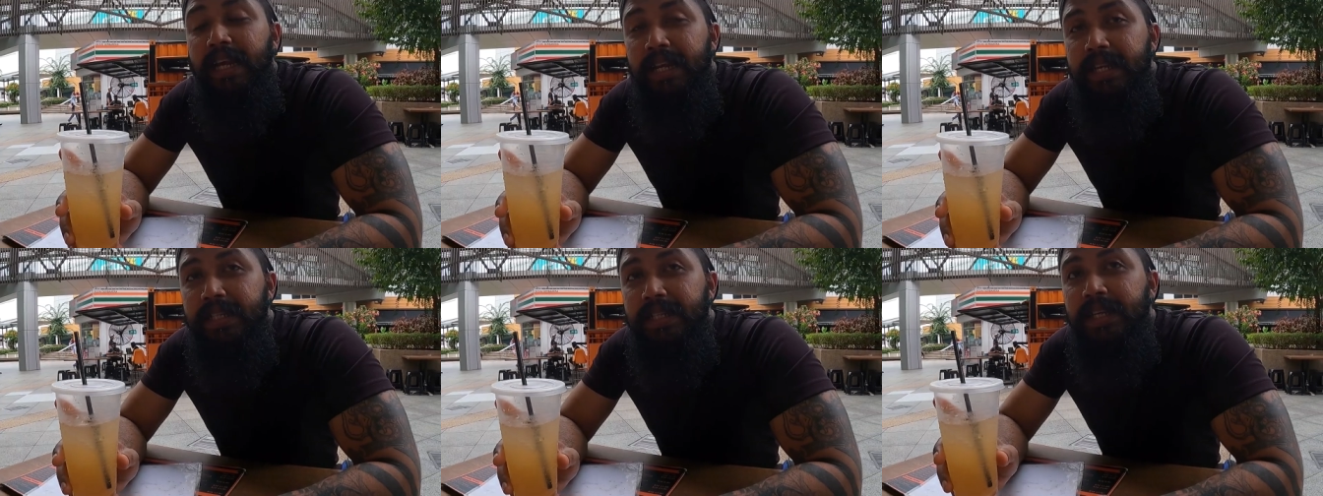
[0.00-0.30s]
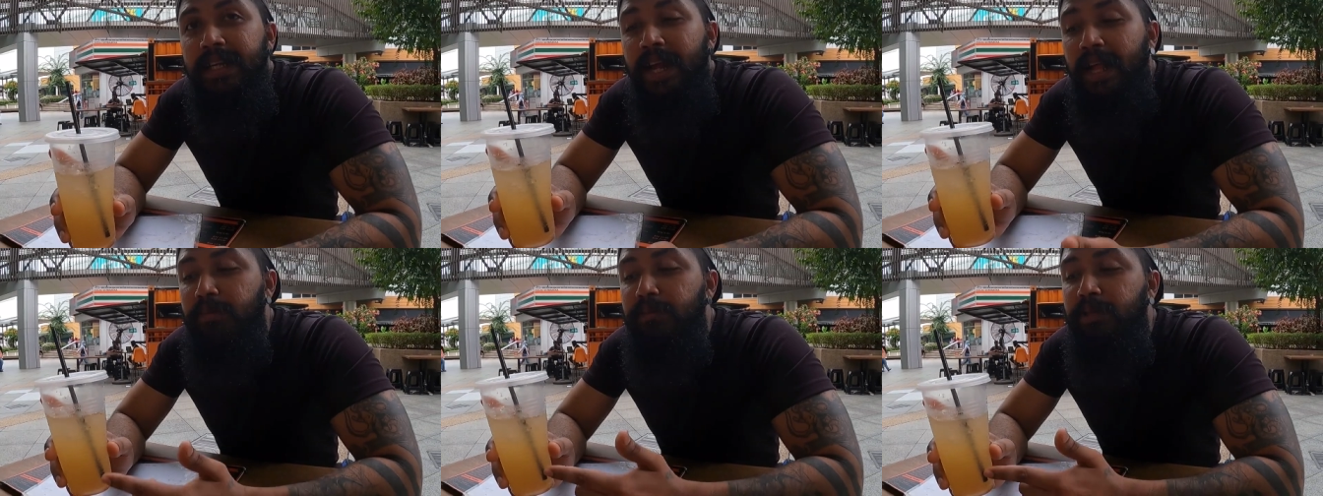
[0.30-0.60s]
It is.
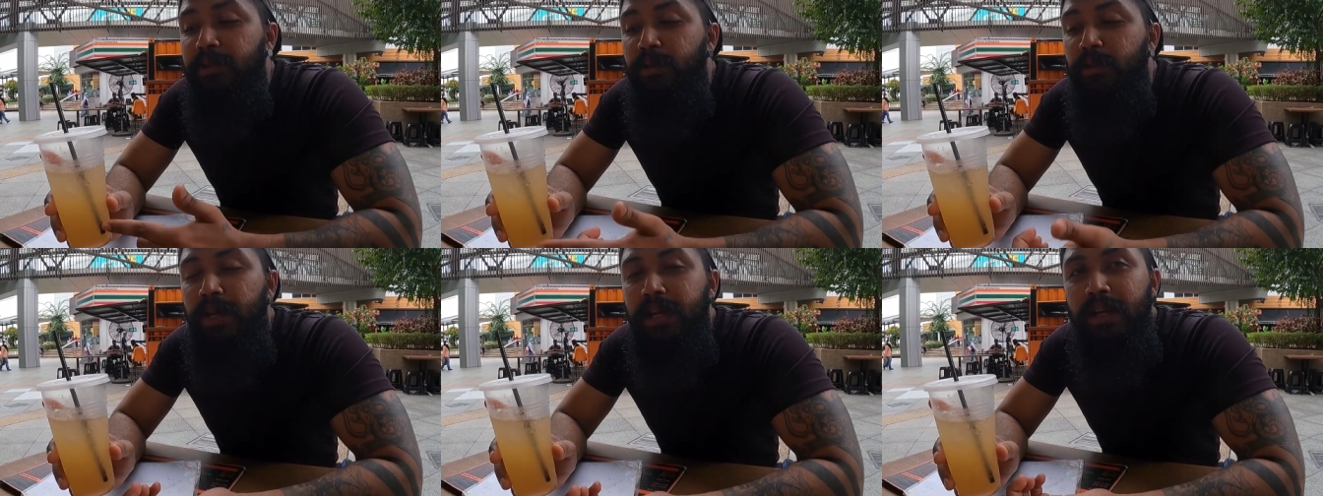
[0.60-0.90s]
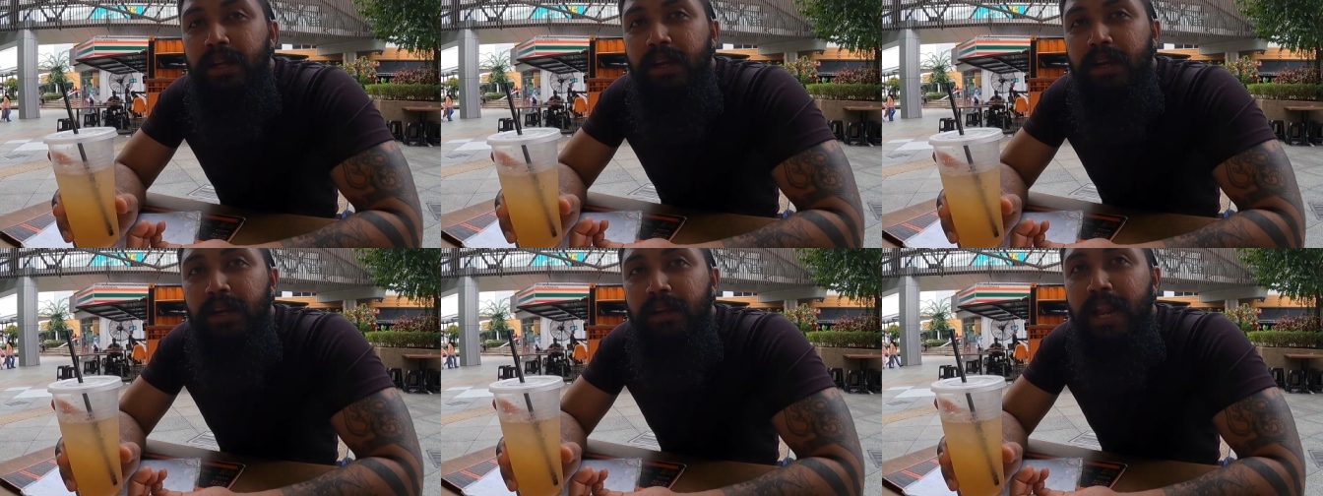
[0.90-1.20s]
It helps you
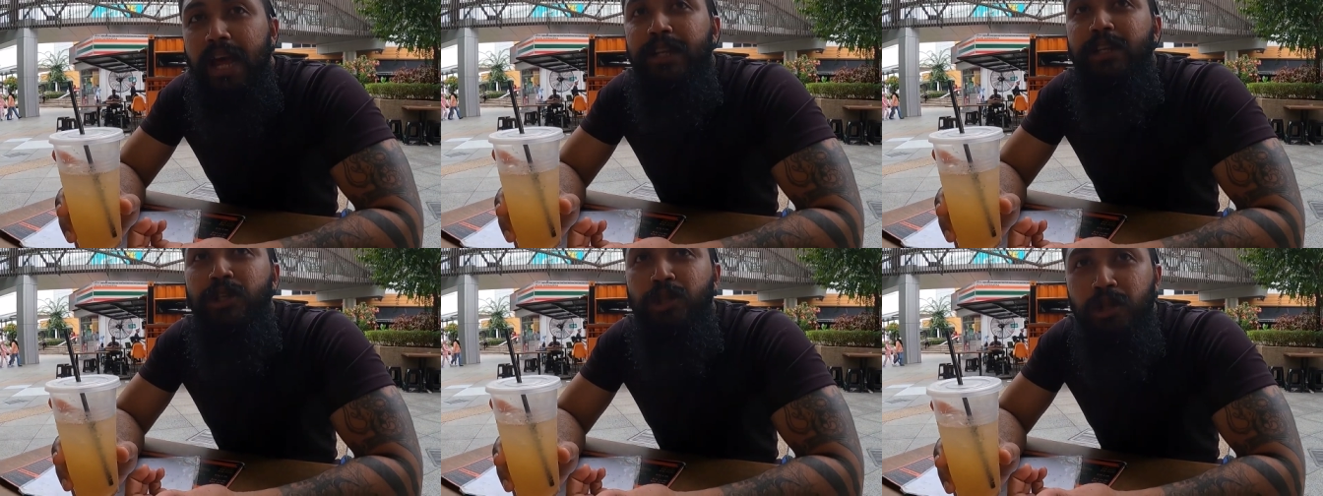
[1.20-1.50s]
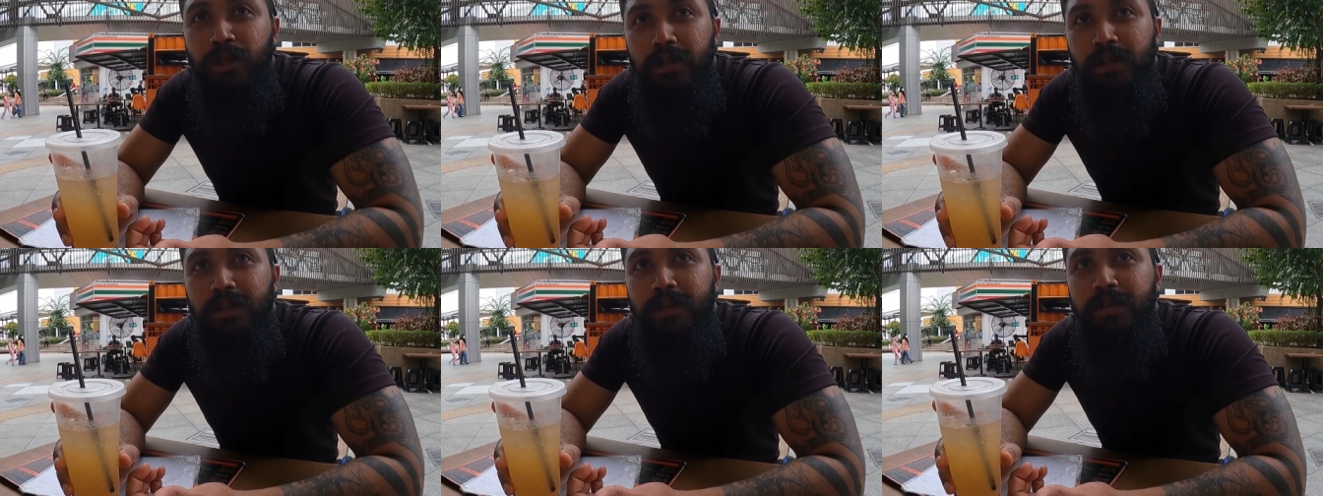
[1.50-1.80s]
in
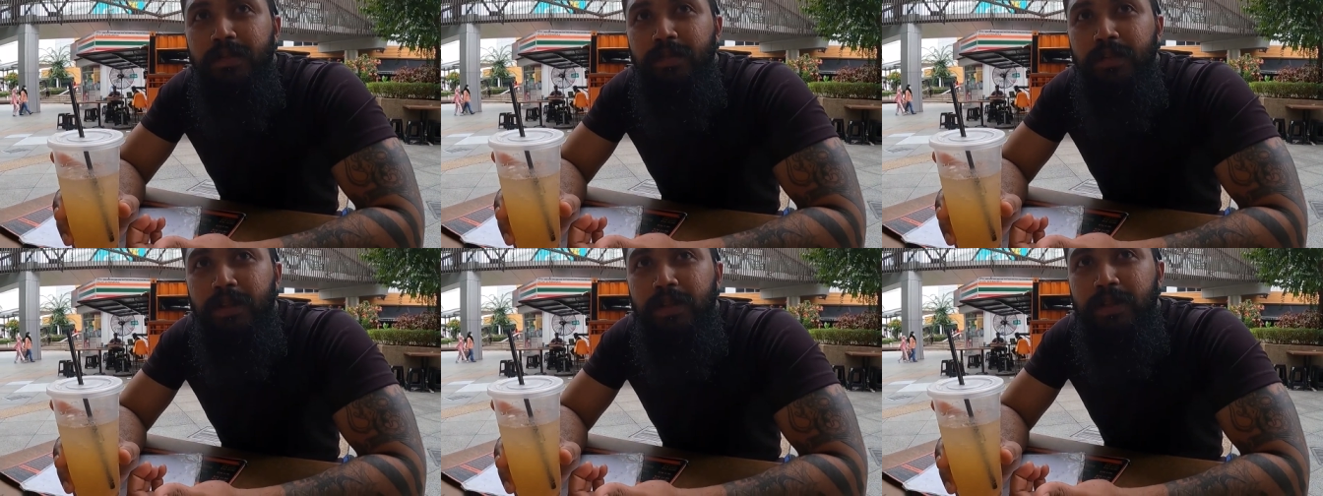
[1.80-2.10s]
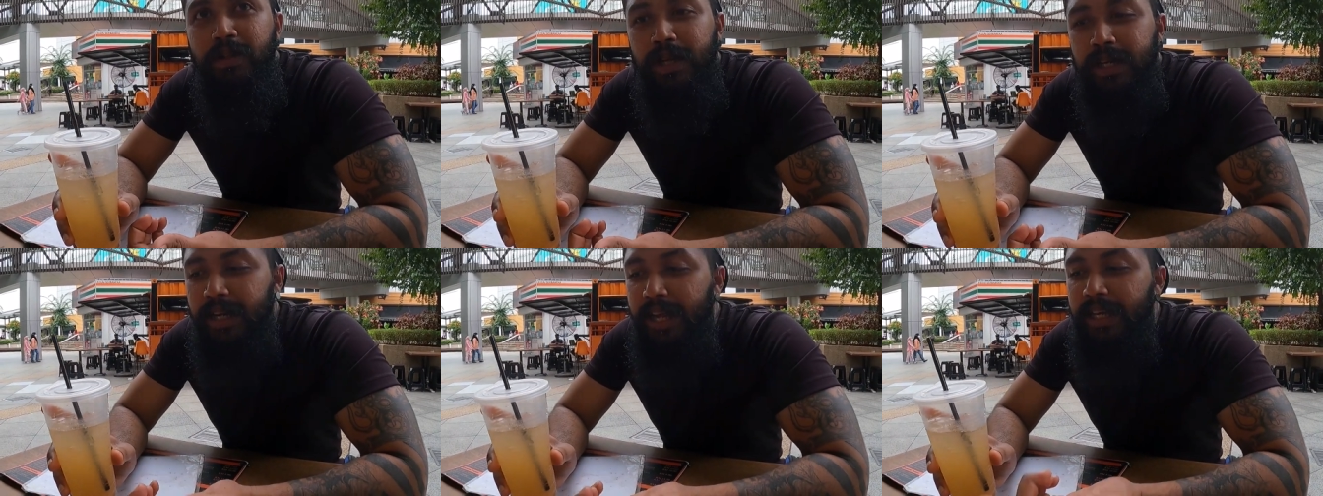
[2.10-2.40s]
digestion.
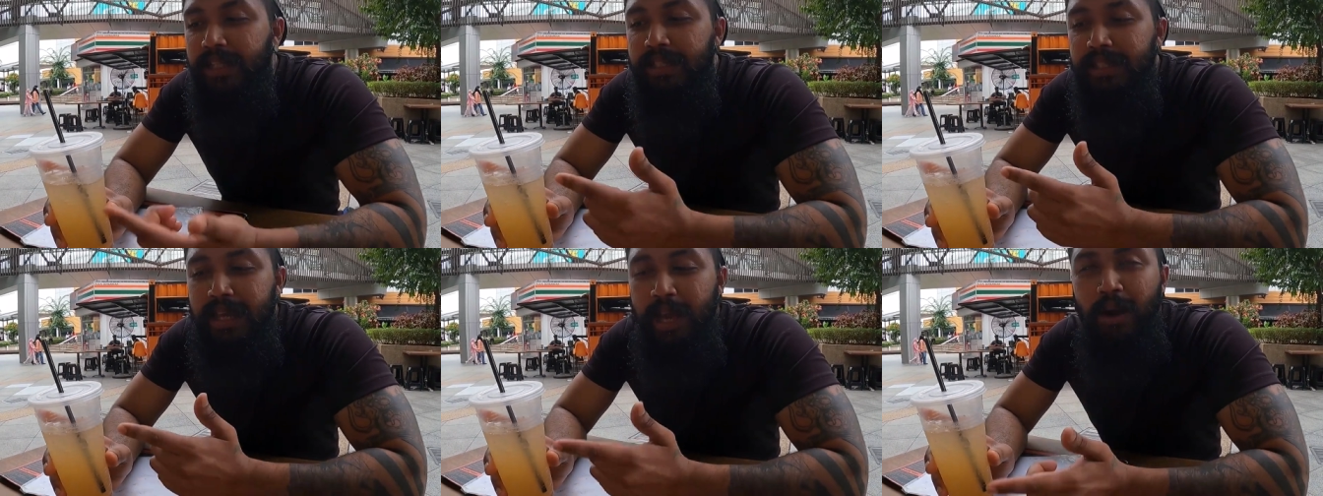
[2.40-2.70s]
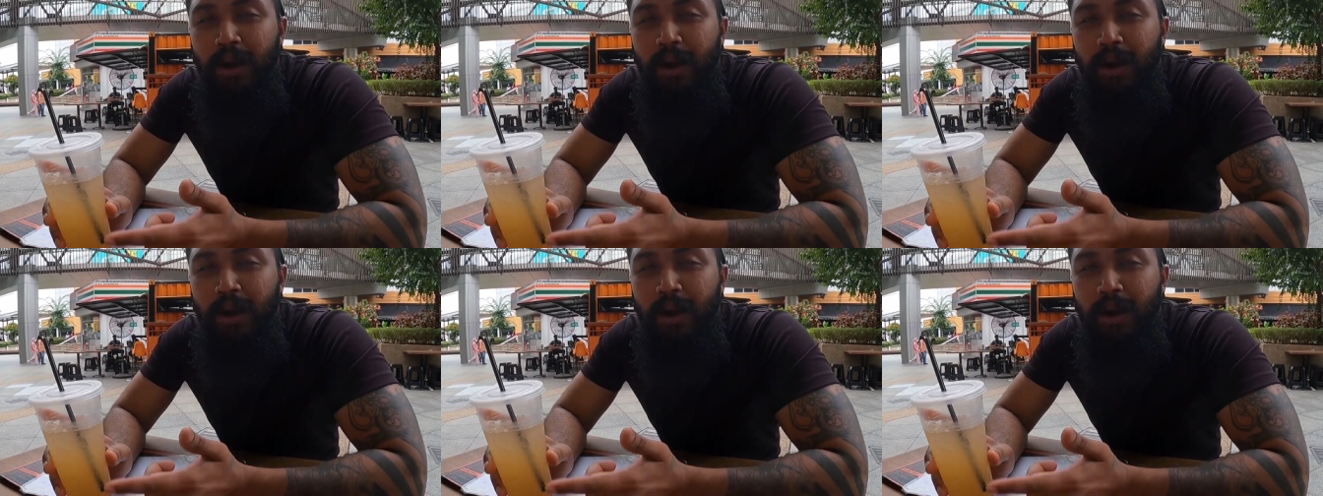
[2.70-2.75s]
So it takes